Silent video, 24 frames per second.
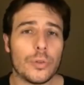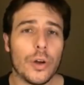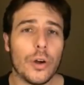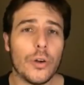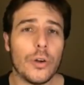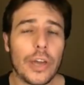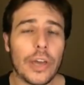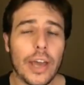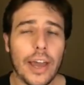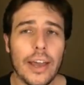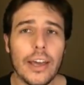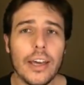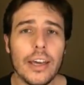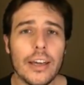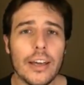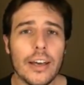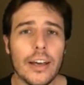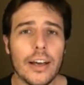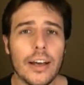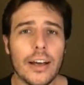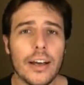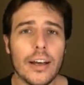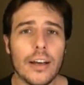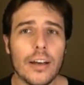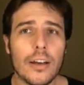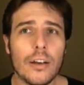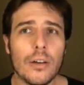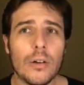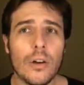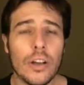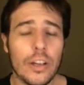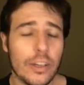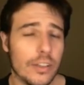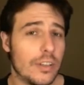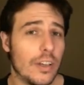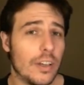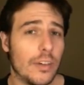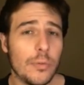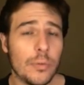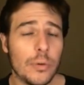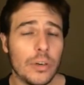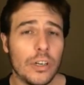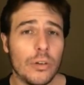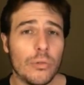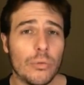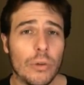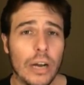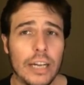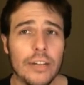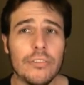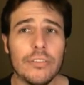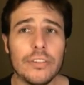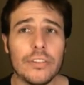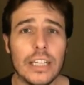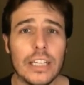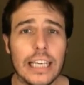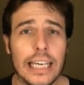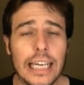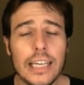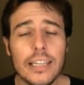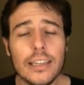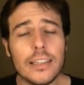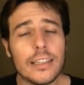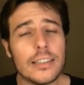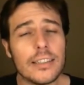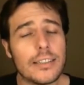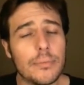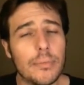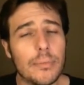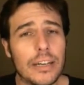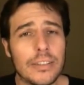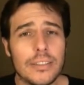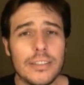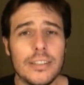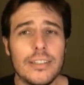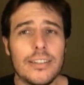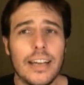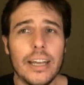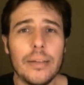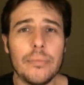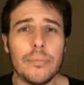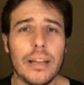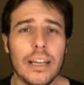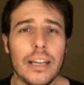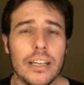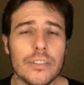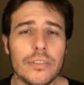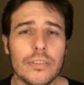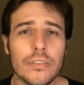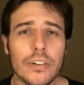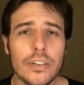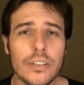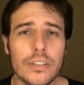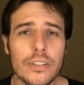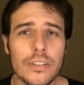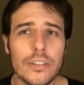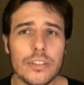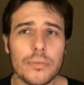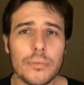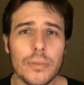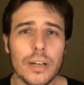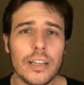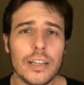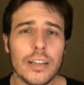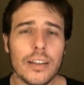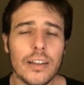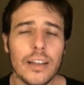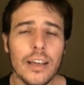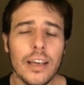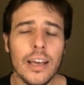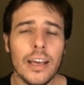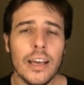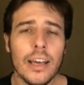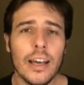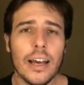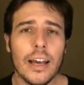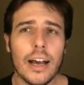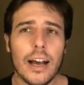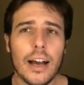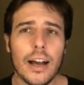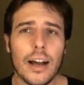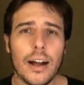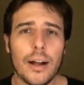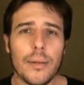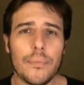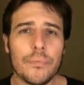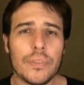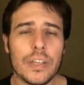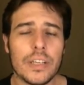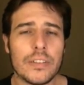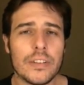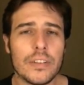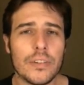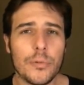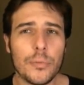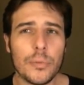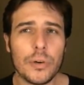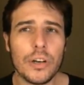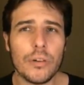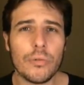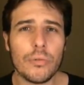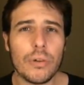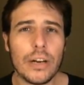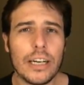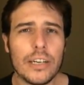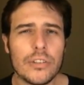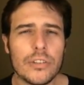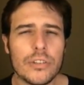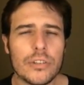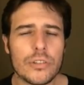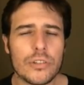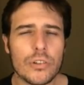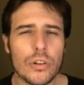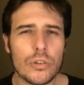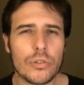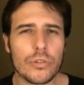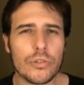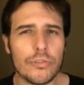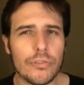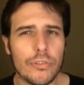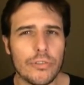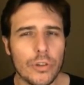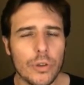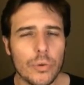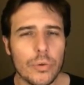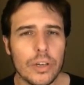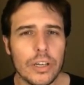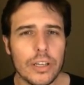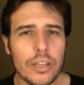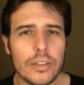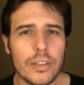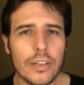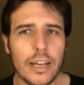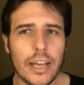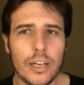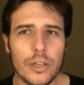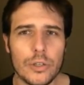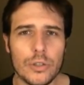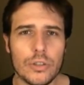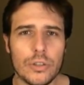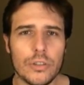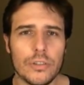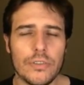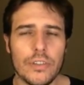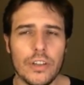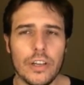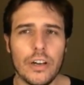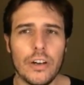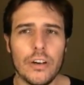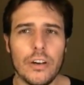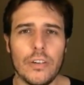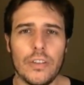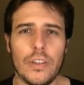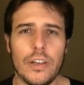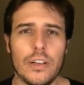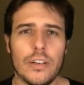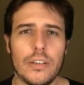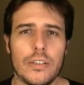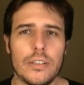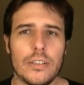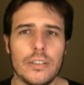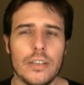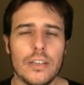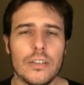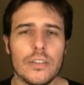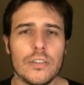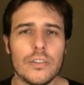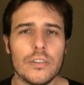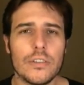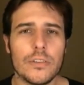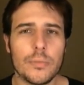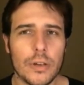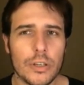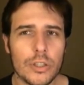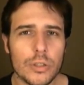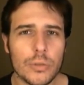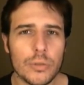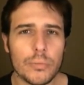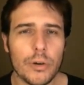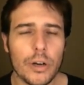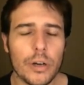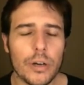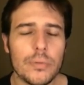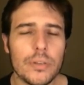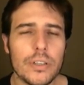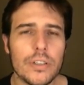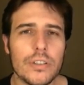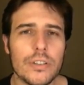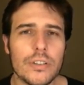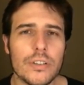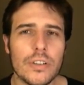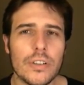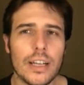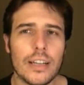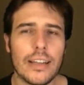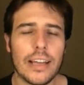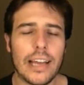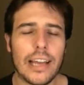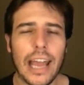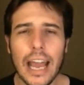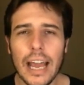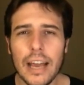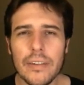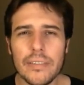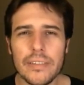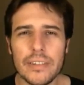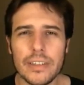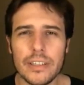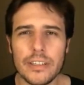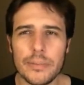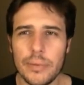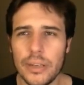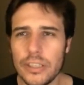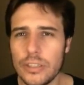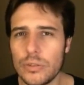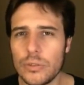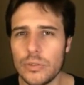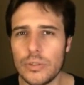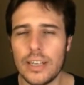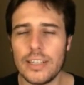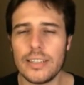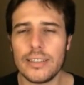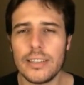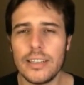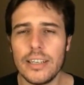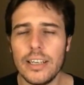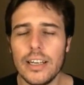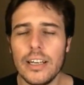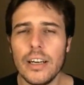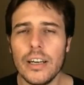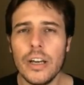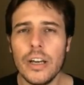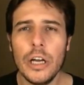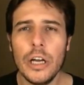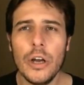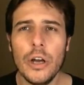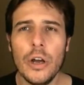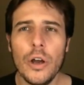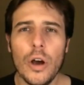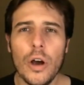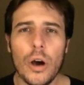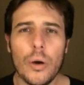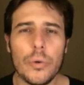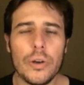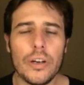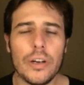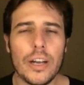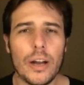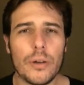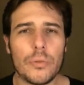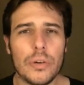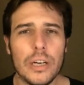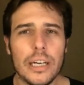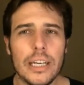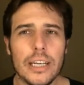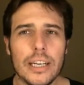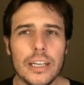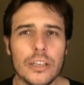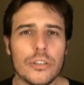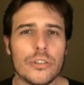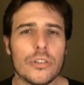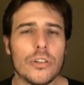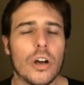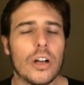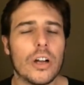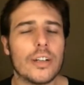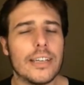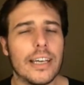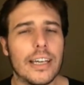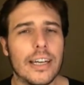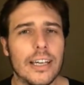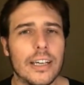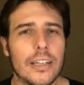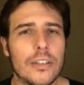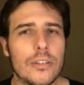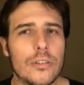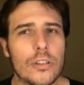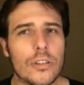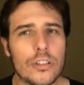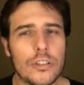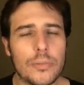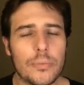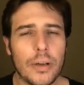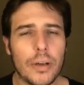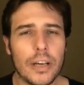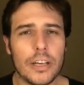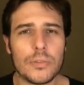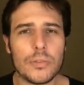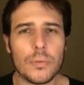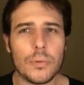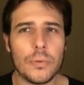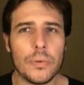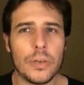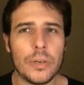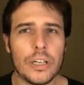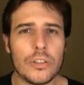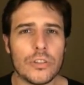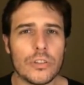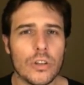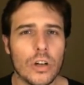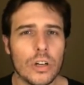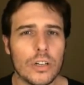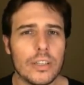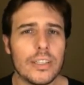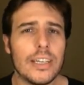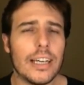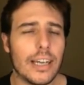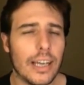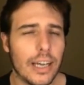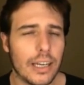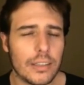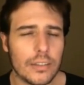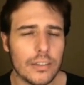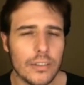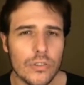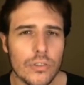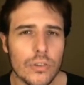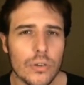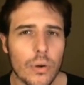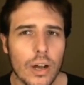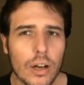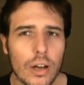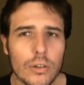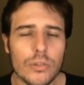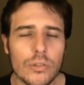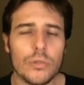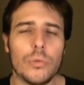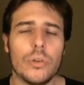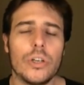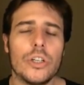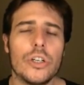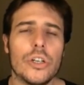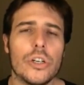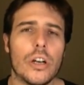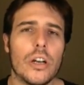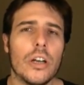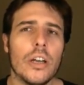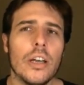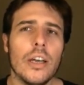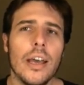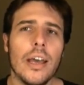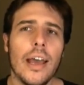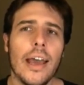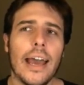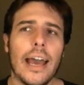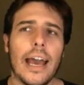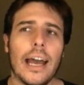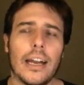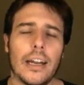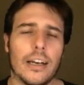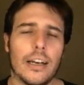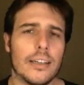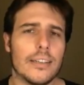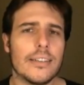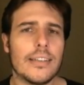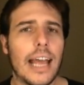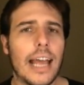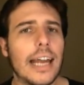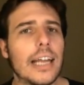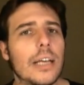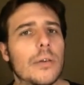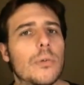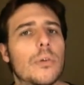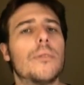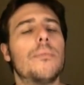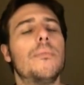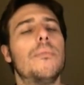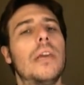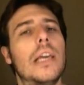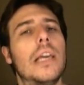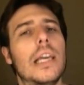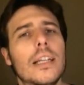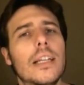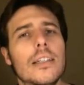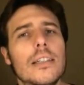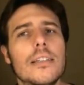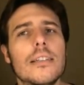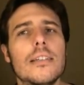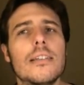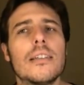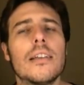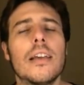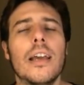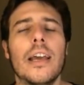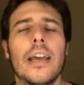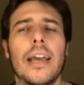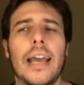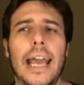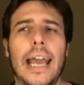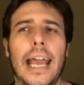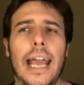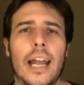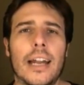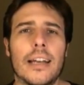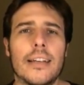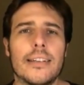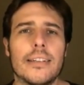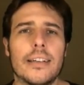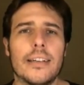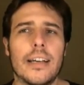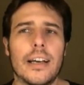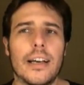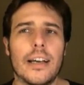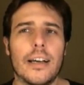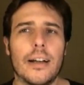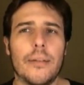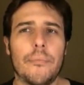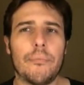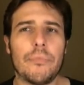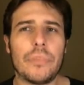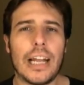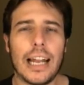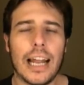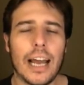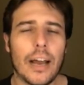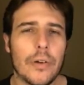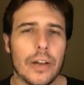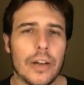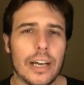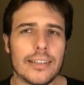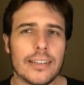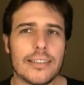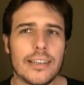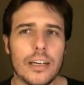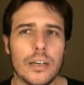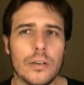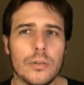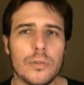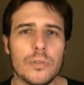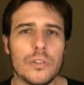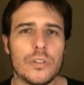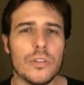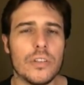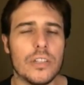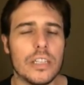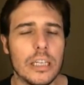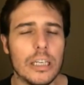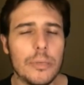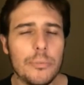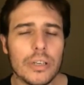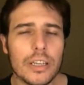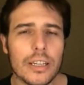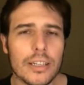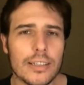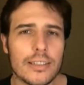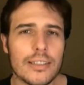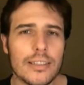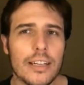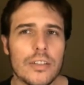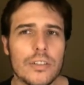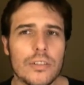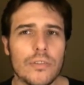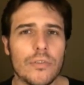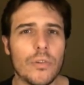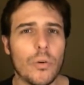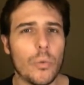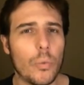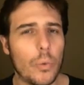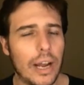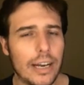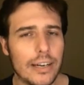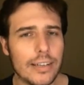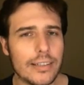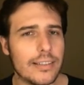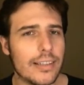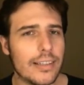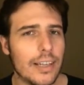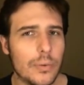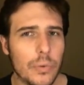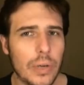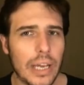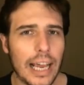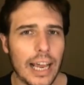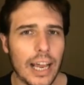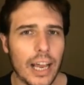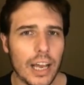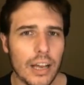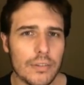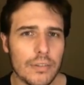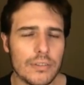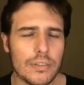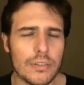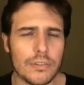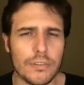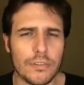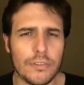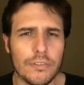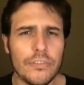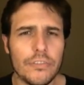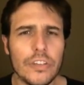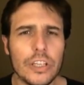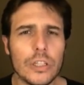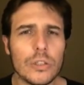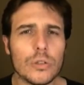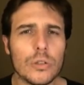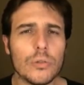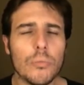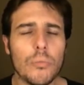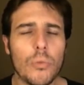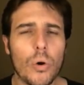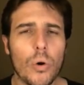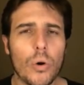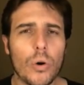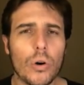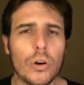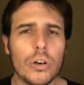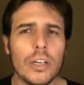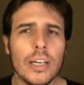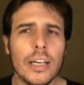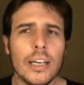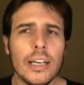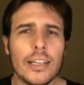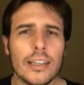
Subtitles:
Okay, is everybody ready for the heat that's about to take place for us this month? Is everybody ready to start reviewing the nature of their sense of special purpose that they have and the special destiny? Are we now really going to start getting into the space where we can start connecting to our intuition and understanding what it means and allowing ourselves to deepen the sense of awareness that we have, to feel more?